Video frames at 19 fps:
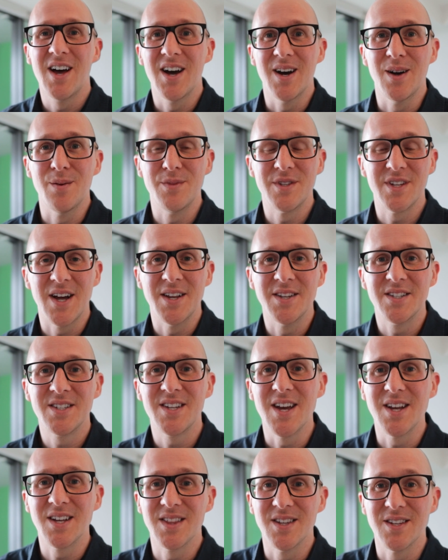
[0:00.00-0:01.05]
to
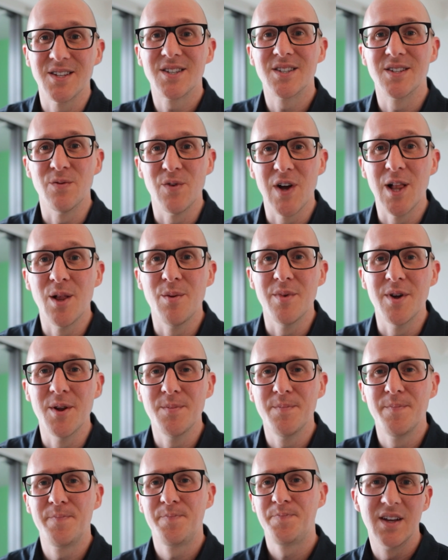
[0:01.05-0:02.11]
undertake this development.